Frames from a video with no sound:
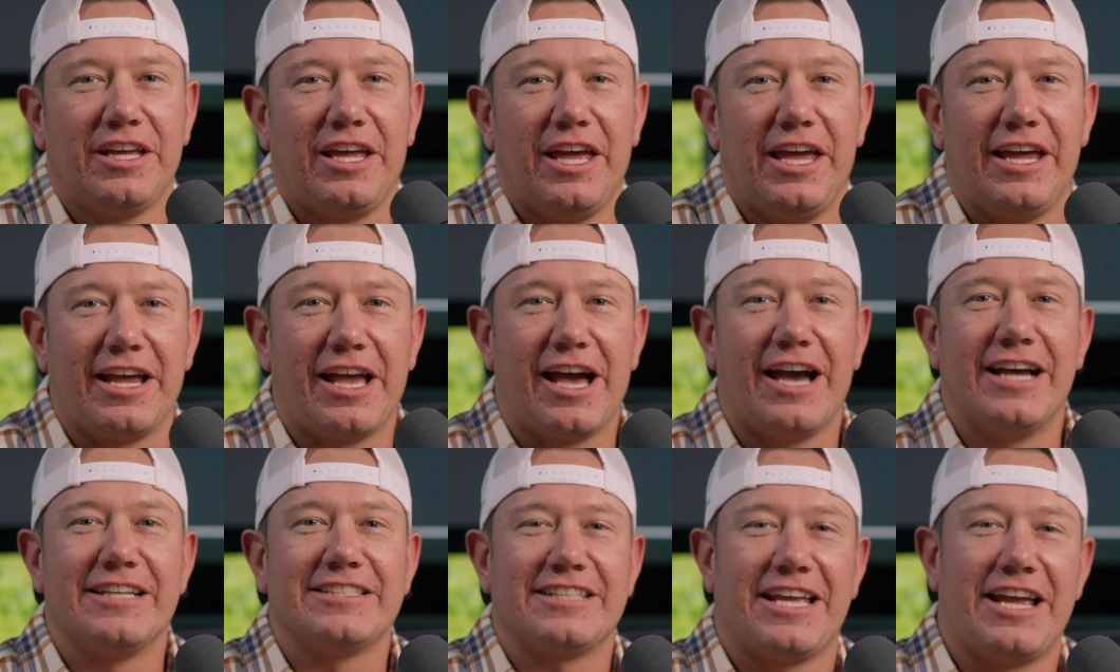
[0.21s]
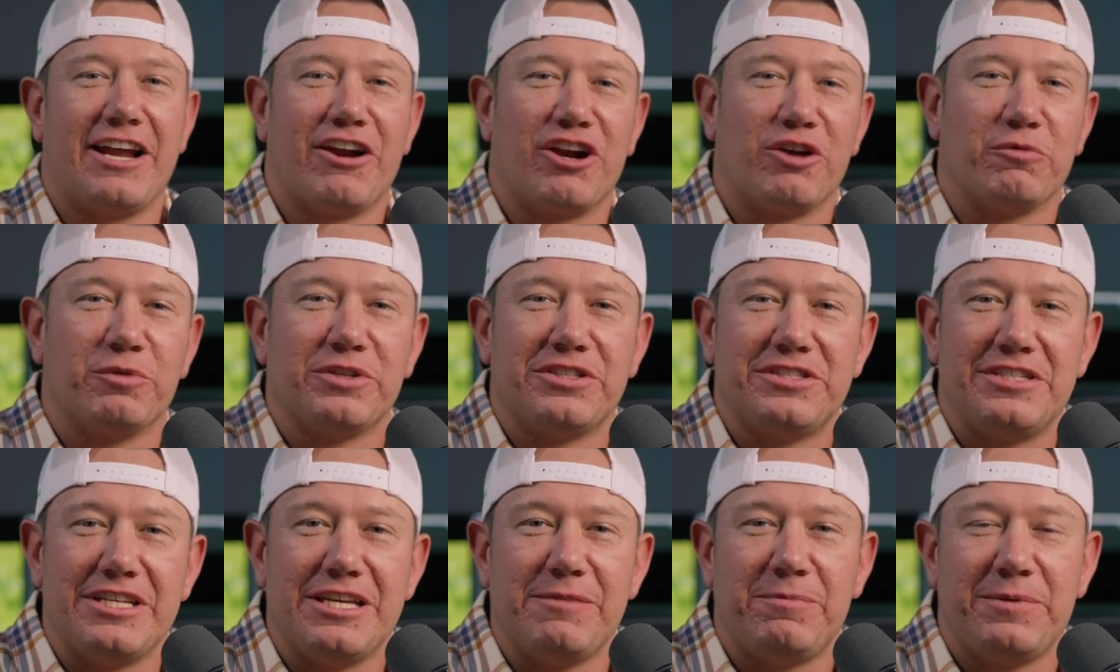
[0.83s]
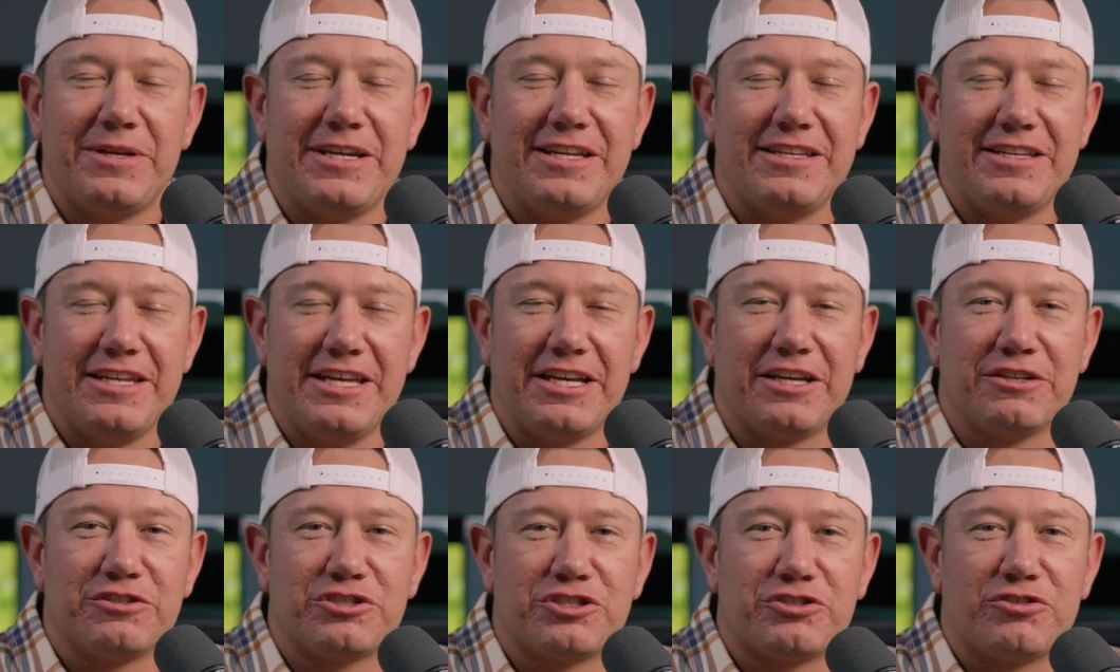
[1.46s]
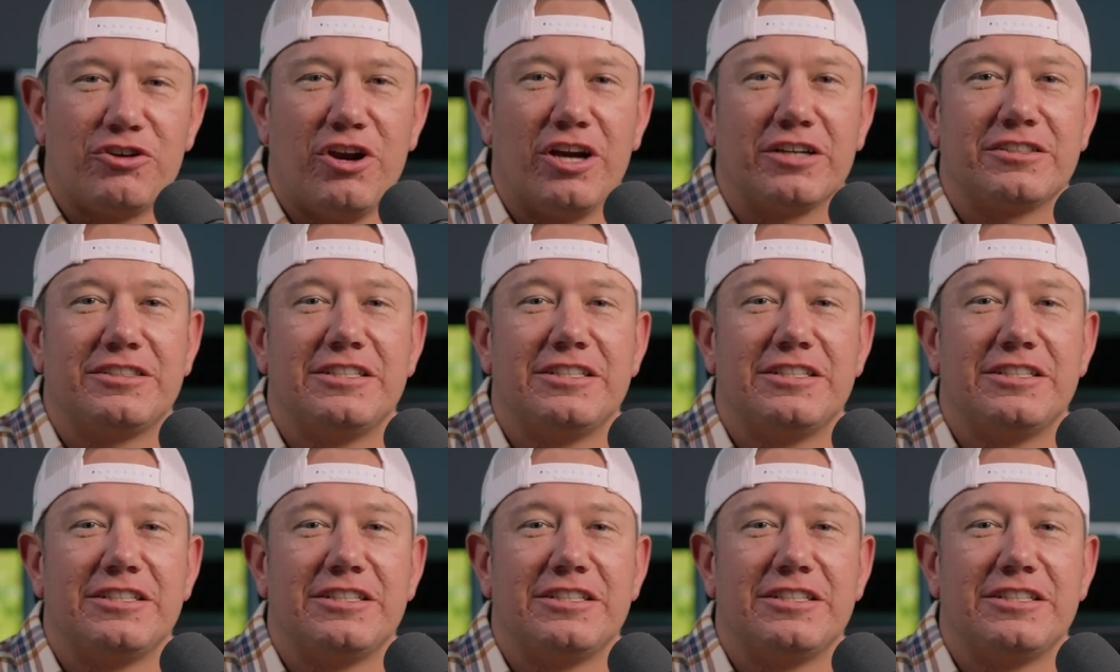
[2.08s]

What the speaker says: Hey guys, Aaron with DP Deconstruct.